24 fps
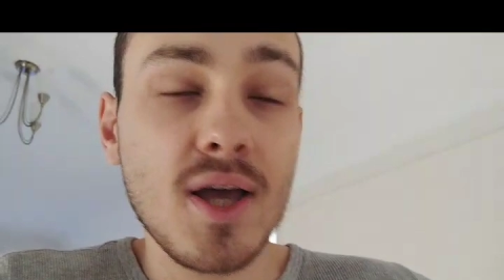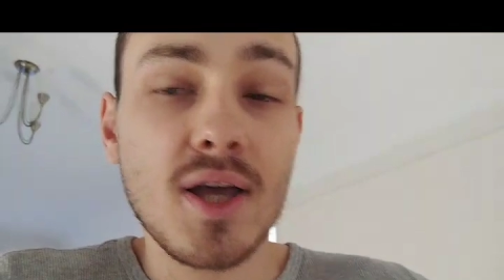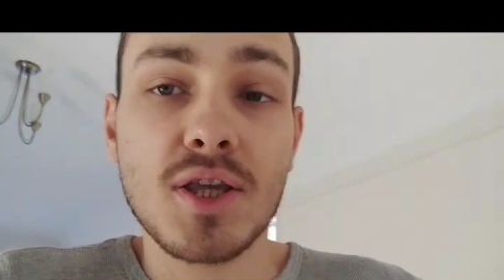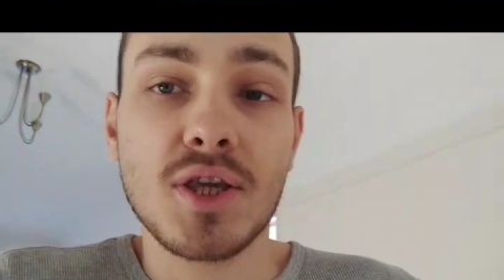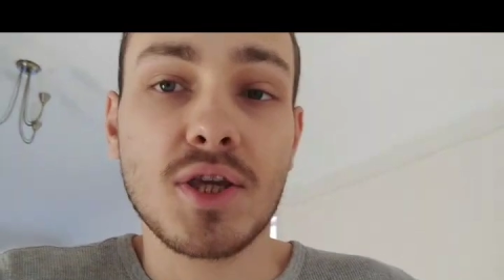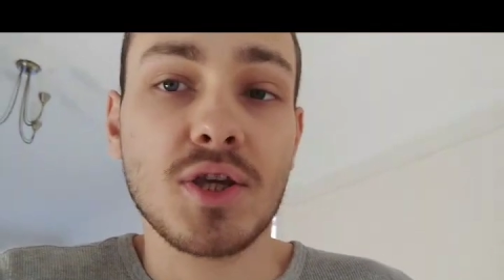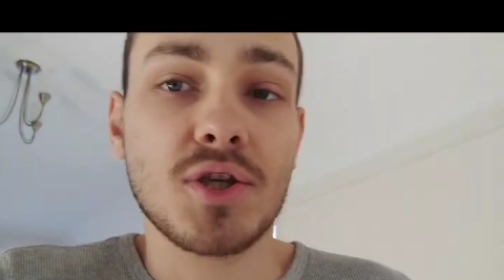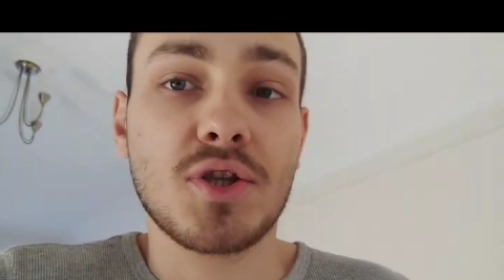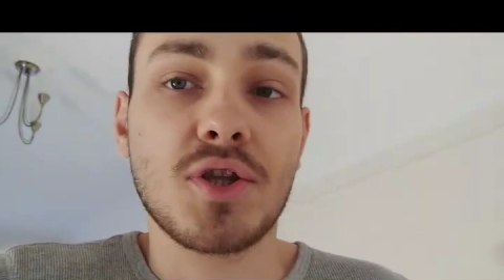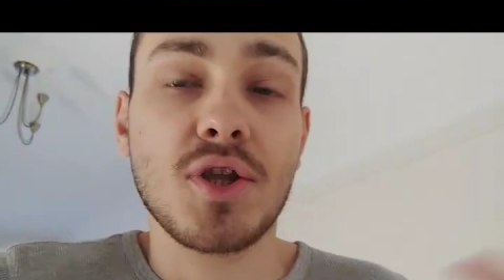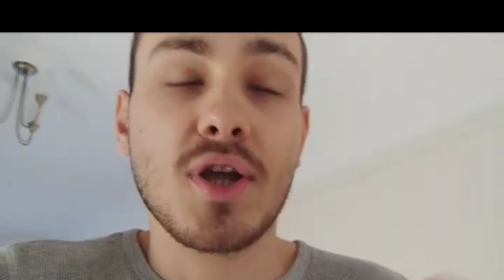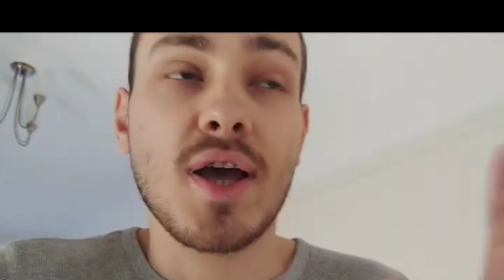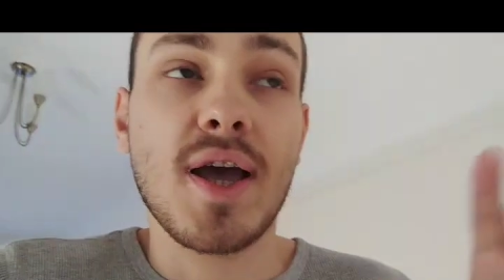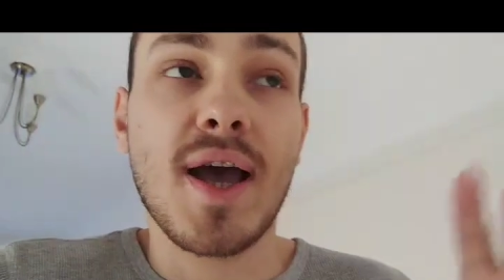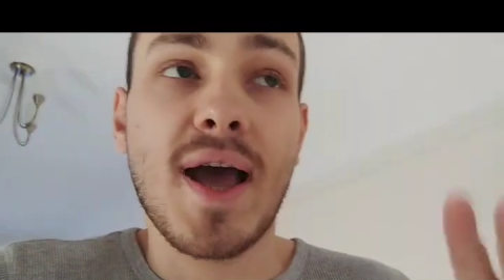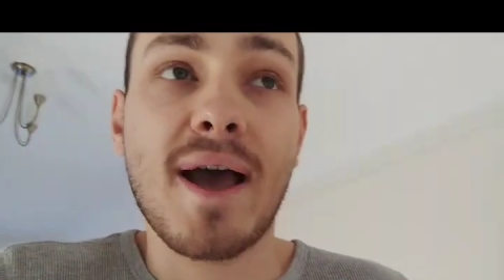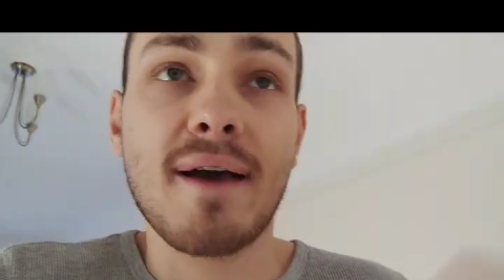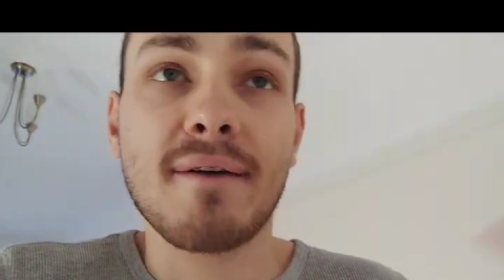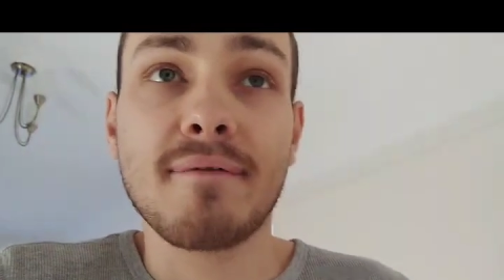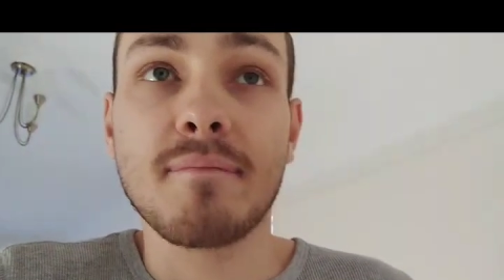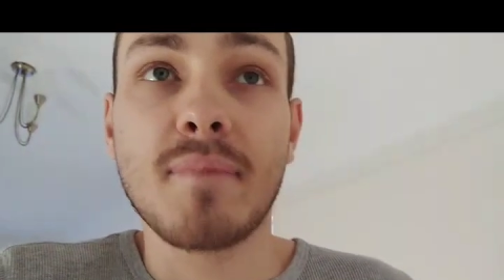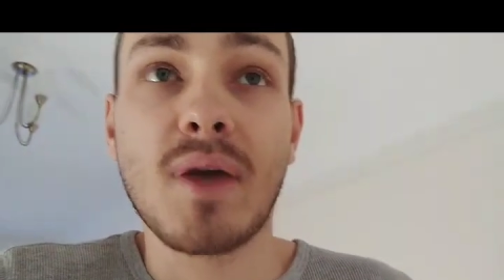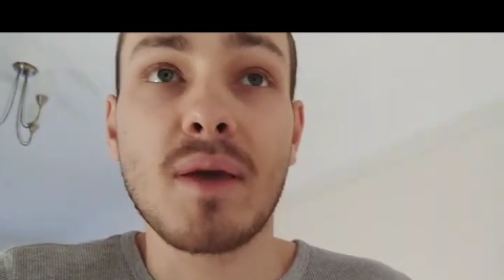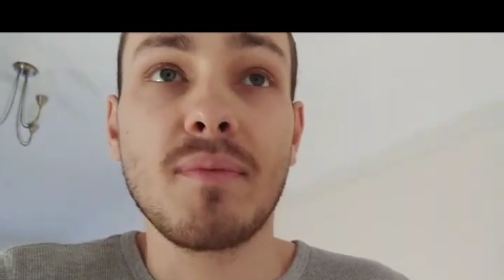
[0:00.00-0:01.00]
just
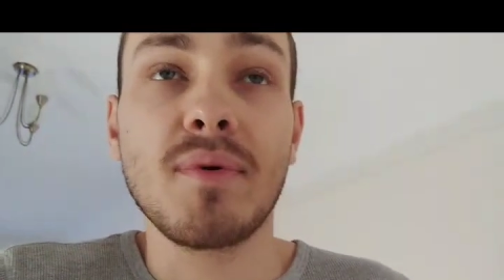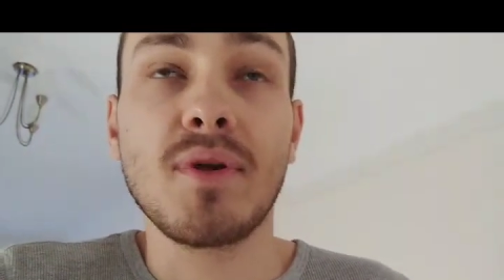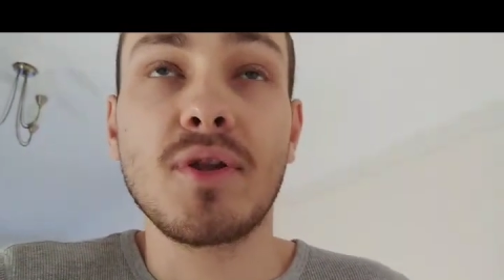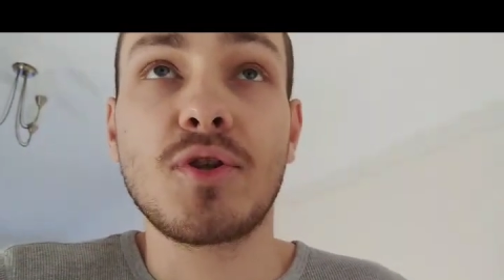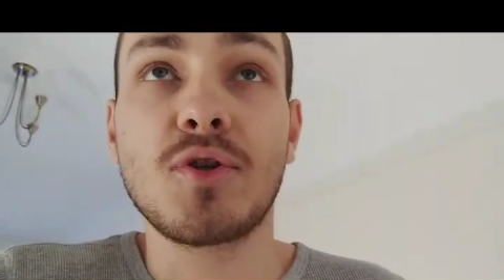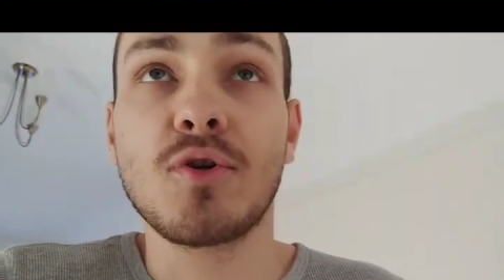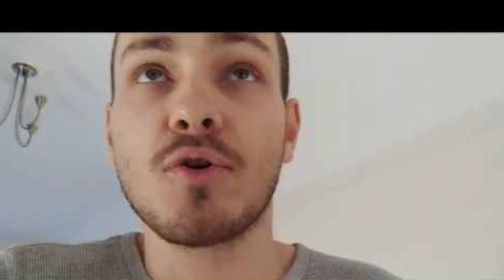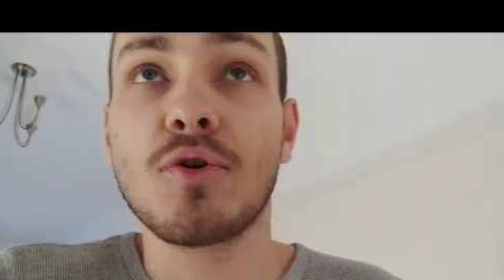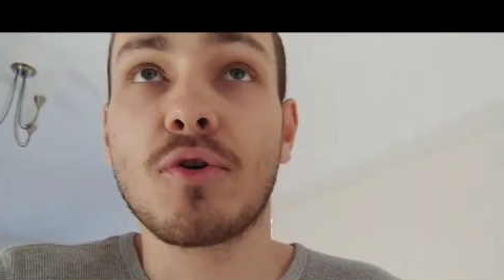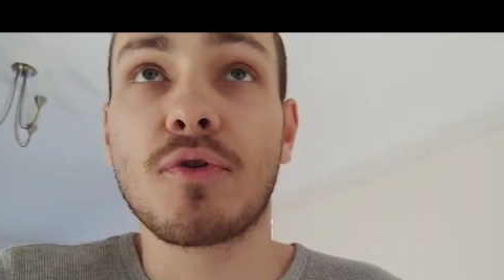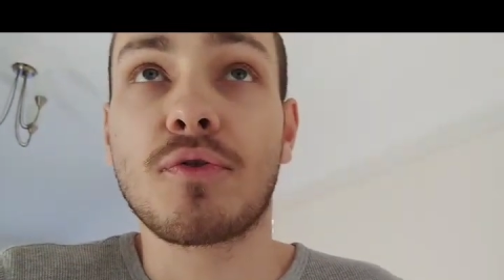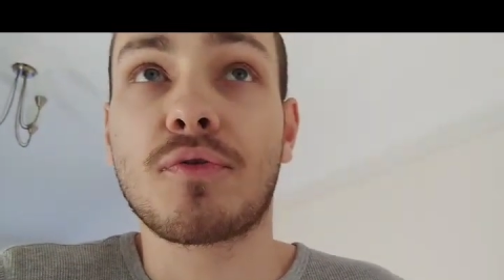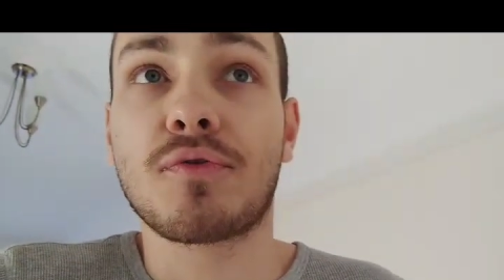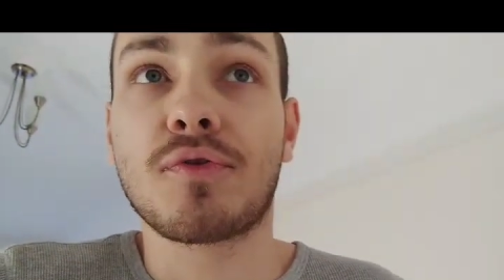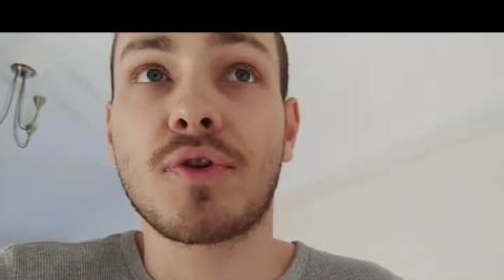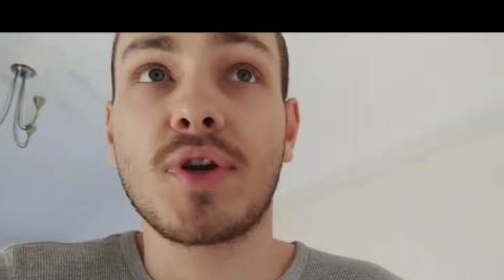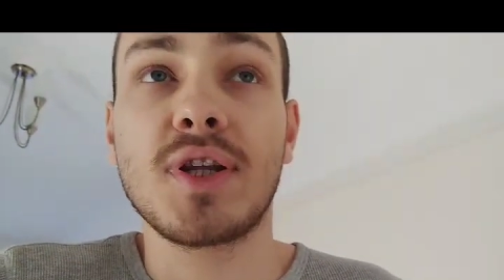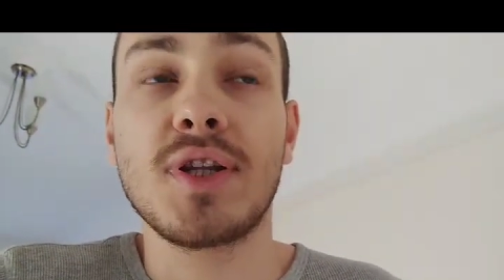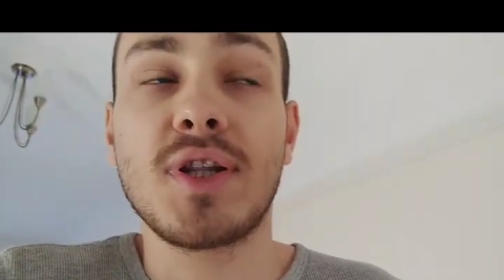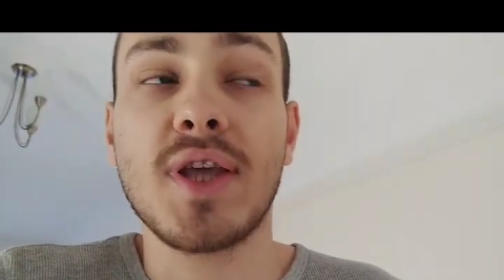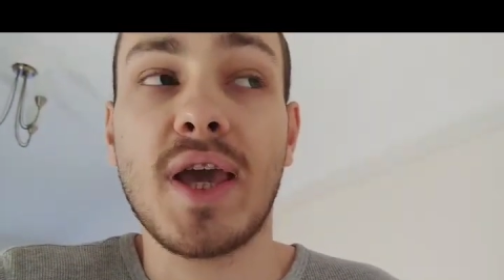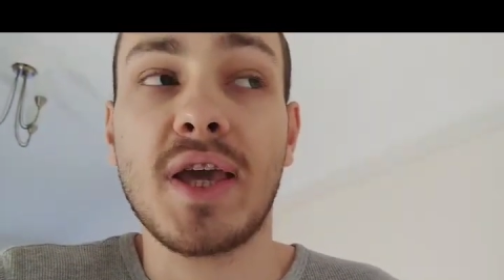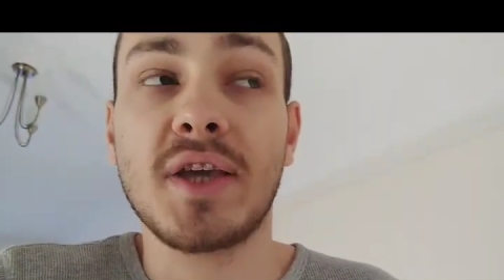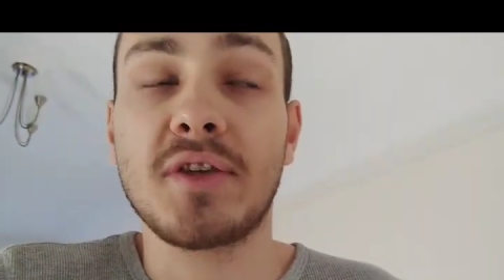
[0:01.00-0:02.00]
have maybe 2 or 3
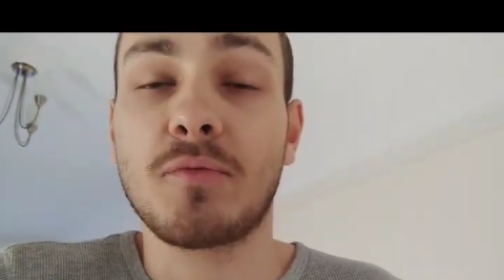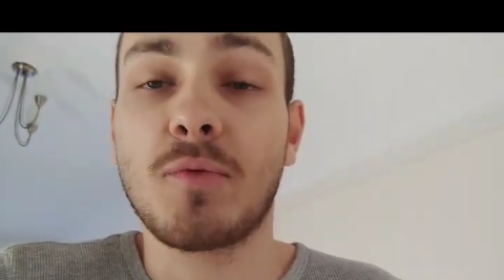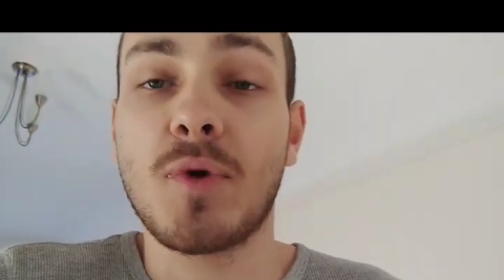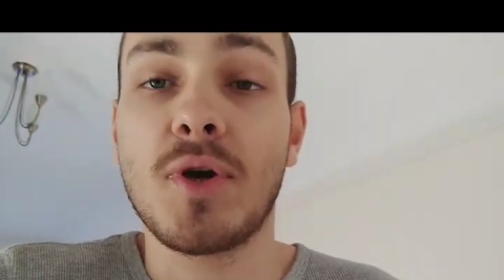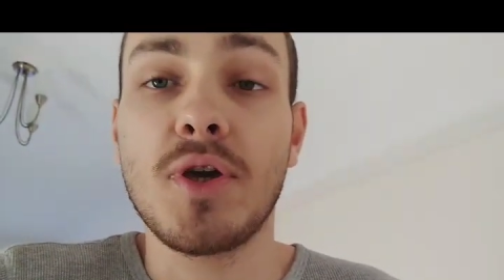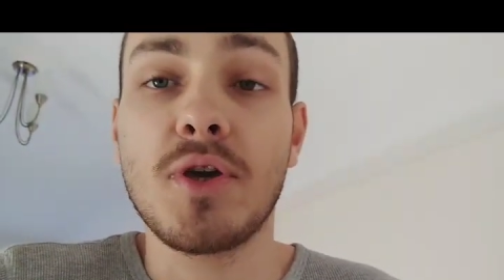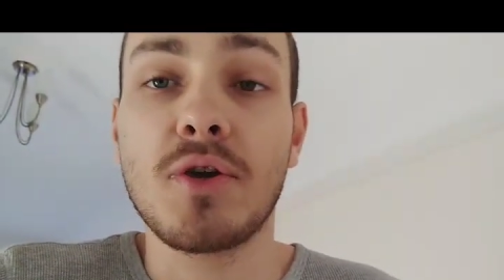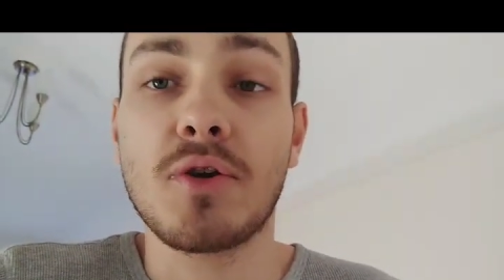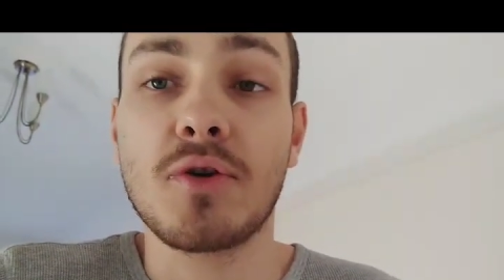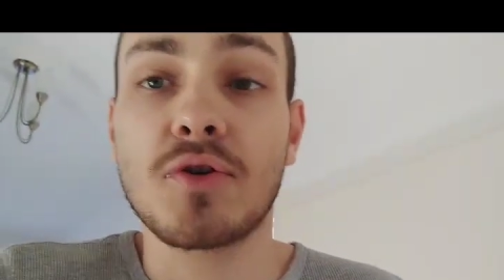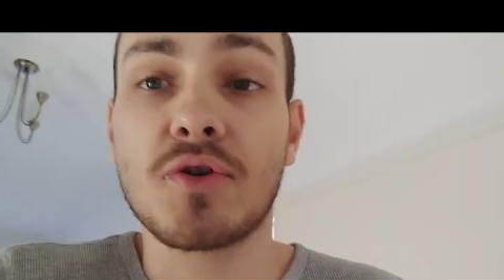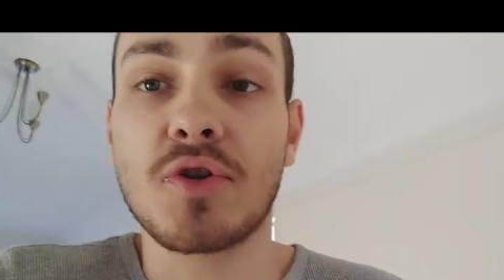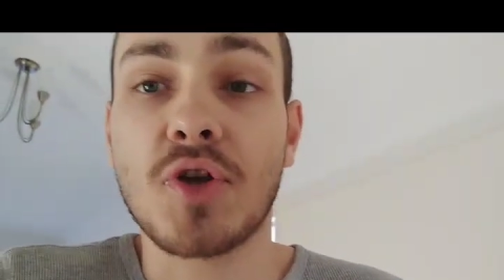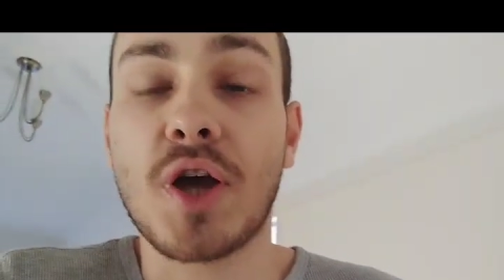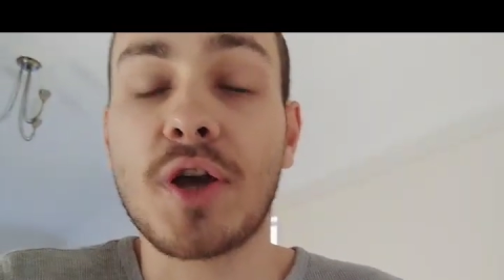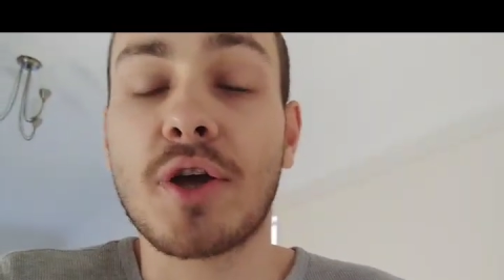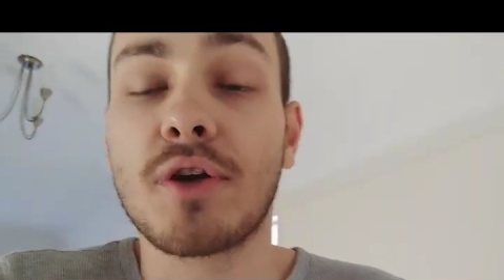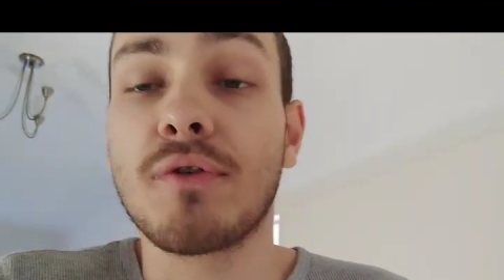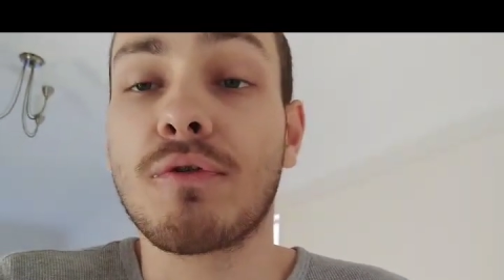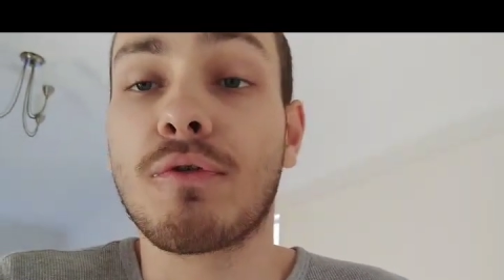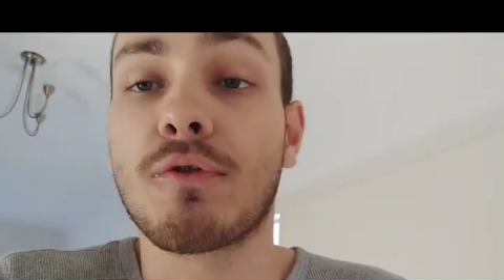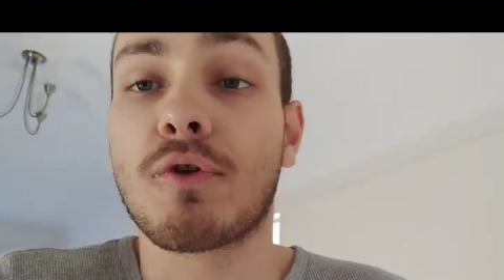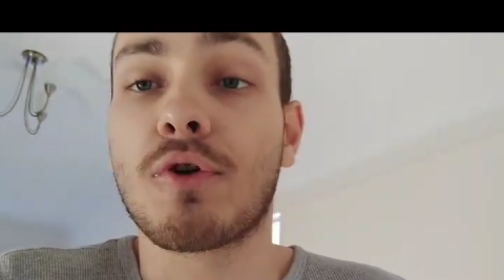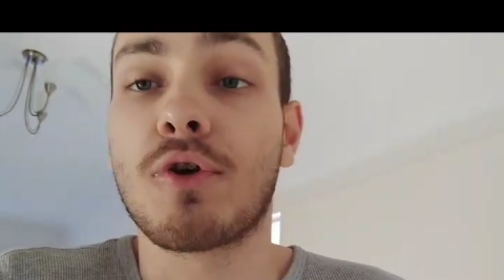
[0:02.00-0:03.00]
days where you cycle
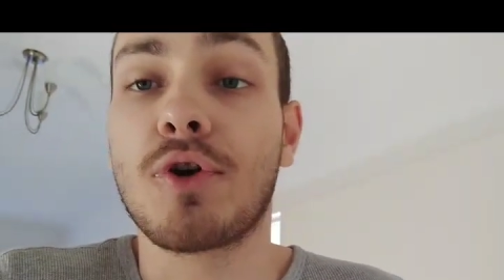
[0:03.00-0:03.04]
for